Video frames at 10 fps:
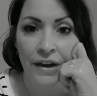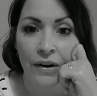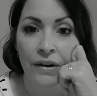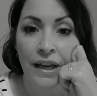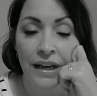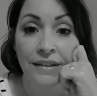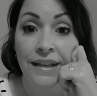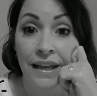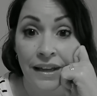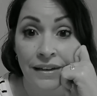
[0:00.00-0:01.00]
they are getting
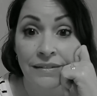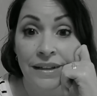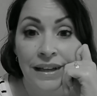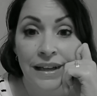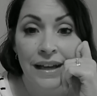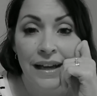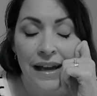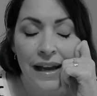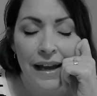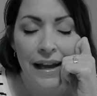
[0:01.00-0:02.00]
taken,
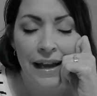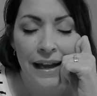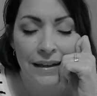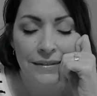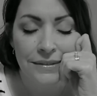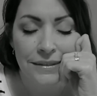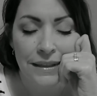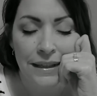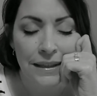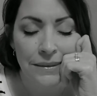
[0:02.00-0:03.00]
and
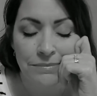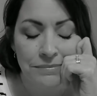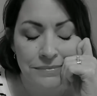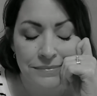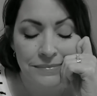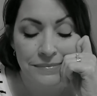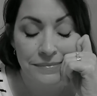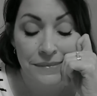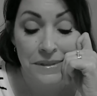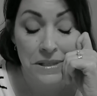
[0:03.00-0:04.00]

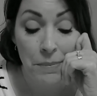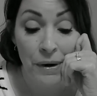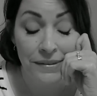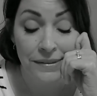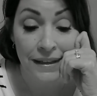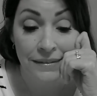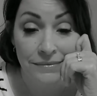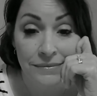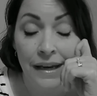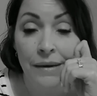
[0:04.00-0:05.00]
it's
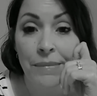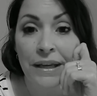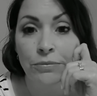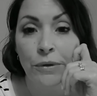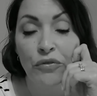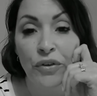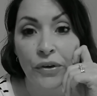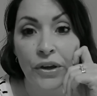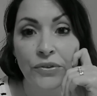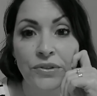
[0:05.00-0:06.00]
depressing, and it makes me feel
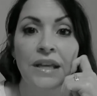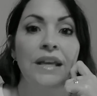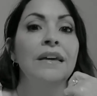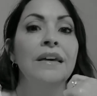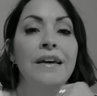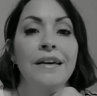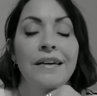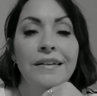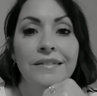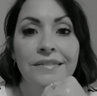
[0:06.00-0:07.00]
guilty,
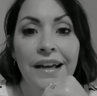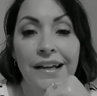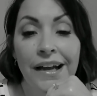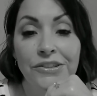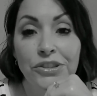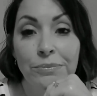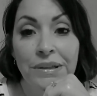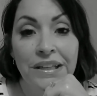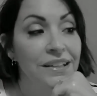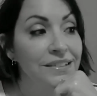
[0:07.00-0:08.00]
like I should
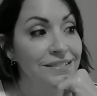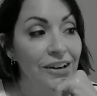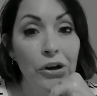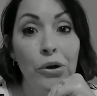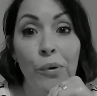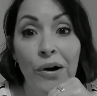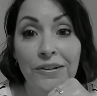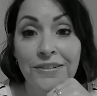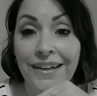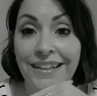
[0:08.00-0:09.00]
be on a
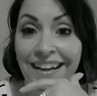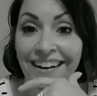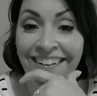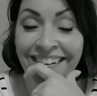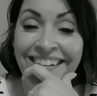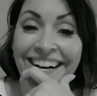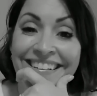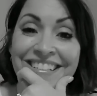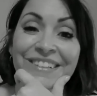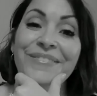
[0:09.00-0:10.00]
walk right now.
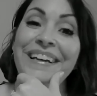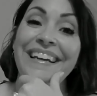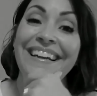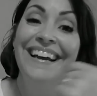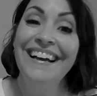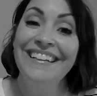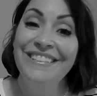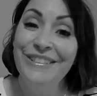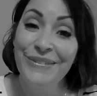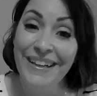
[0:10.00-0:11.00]
I should be
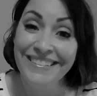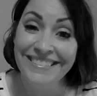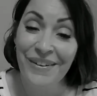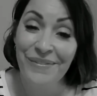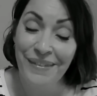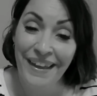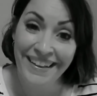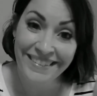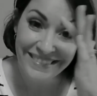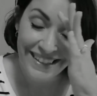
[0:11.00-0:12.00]
doing
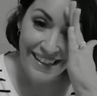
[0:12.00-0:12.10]
something